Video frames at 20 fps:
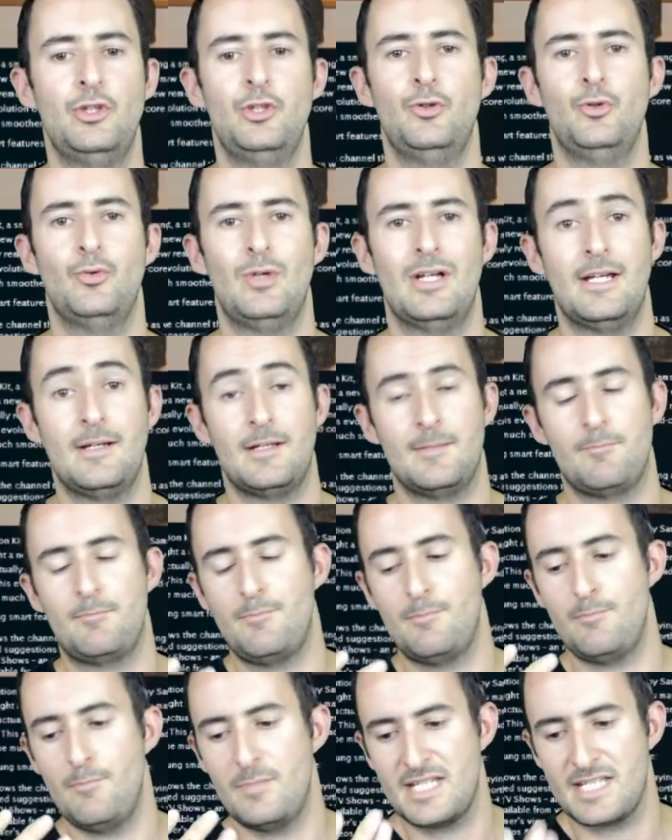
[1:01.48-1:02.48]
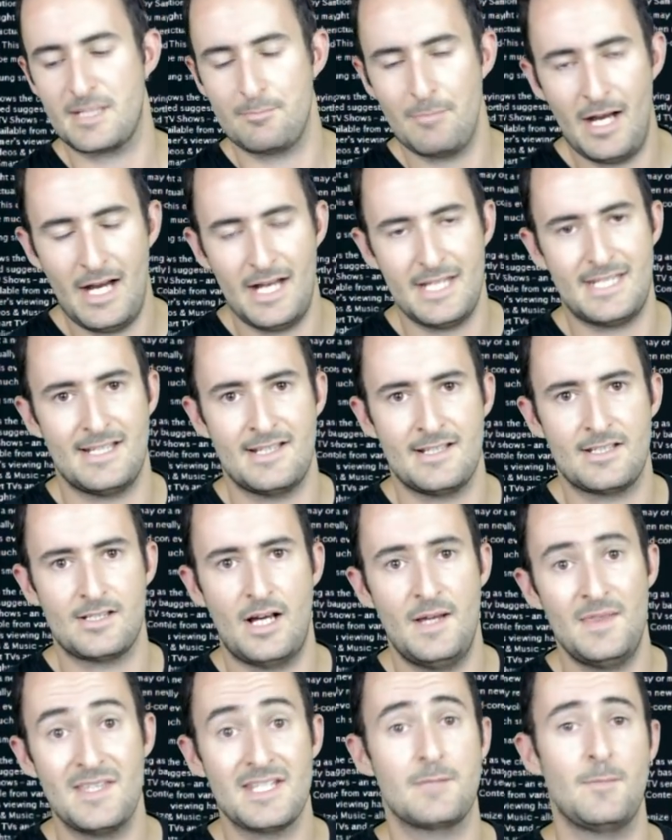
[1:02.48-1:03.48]
new smart
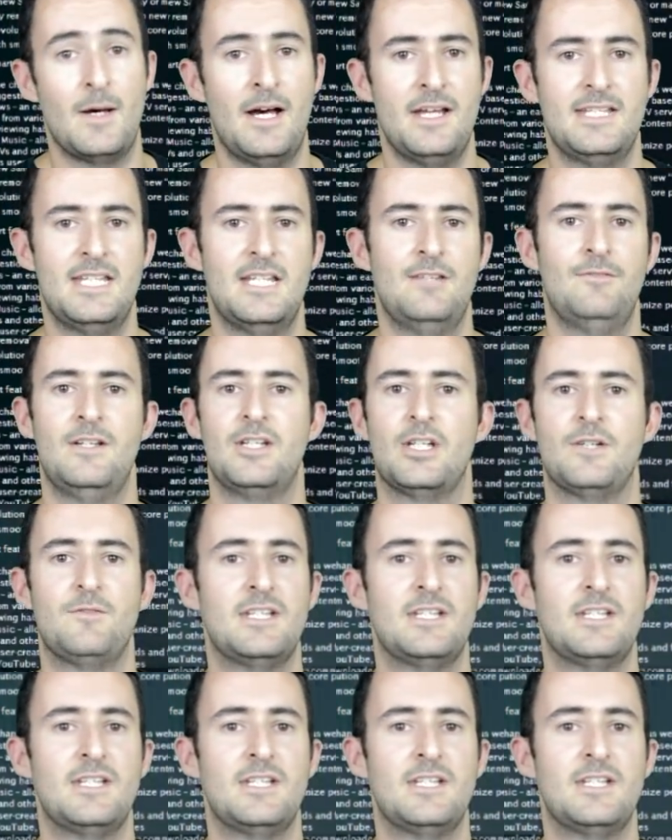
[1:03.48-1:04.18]
inside the smart TVs.